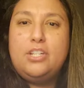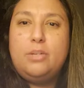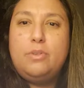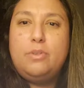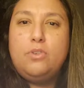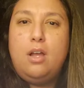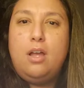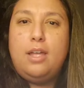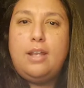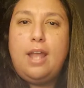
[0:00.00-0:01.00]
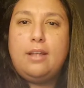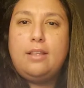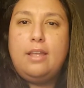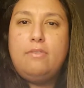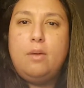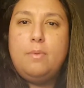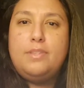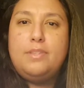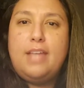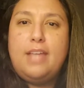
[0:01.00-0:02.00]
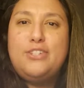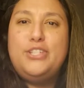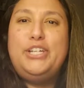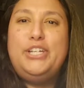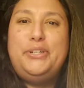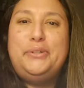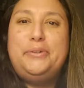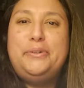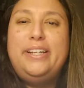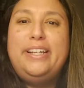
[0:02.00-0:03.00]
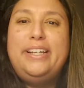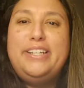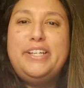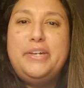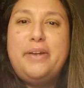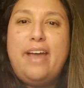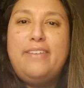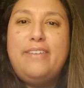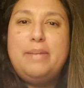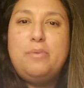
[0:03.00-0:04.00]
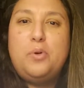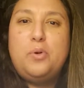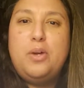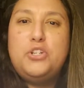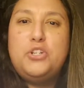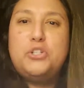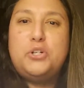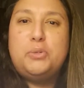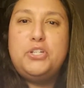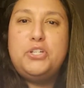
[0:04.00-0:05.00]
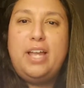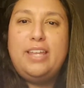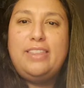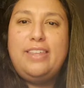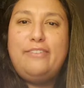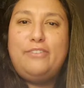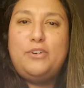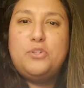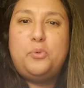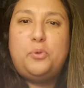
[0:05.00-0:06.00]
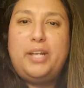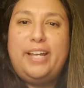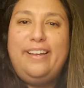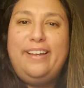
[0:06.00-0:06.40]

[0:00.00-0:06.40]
and withdrawal and act like pharmacist. Asking you, do you have any more questions or would you like the adverse warning?